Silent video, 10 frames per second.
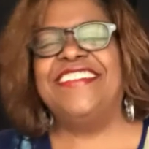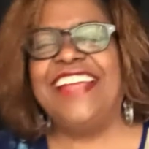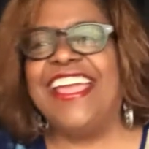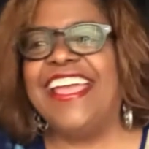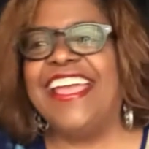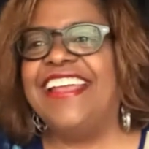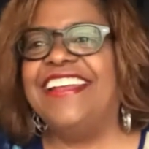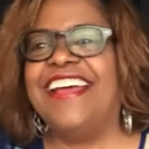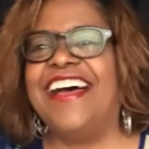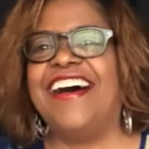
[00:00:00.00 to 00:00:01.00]
and
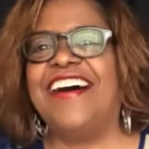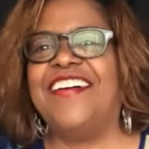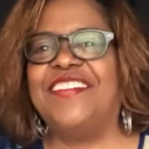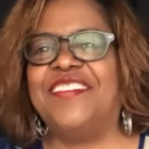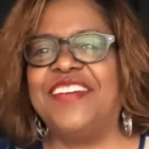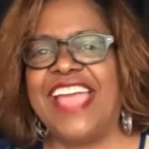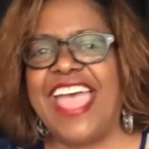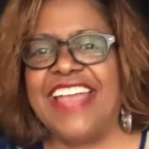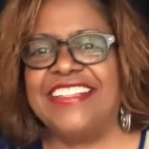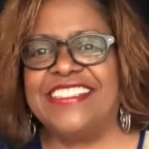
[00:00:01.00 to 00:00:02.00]
uh, we
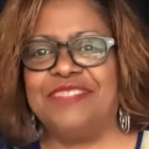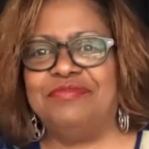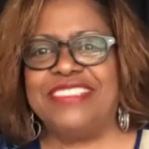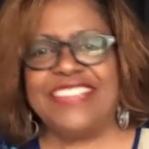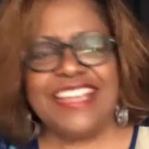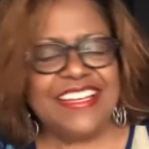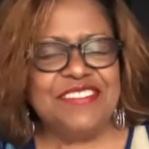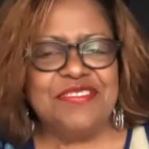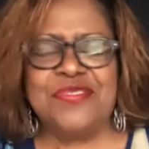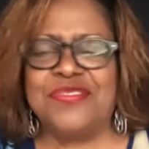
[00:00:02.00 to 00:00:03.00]
had some chicken
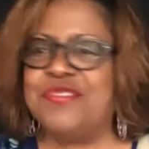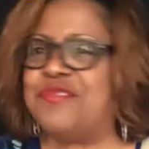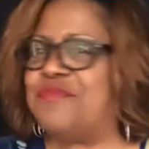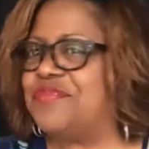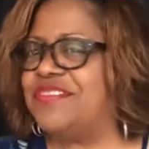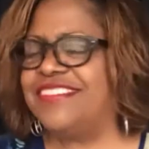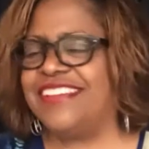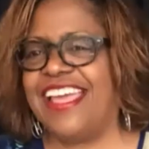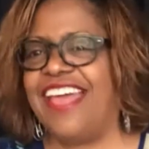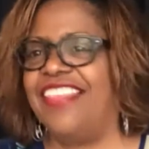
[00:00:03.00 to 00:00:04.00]
noodle soup
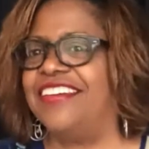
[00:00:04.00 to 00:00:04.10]
together.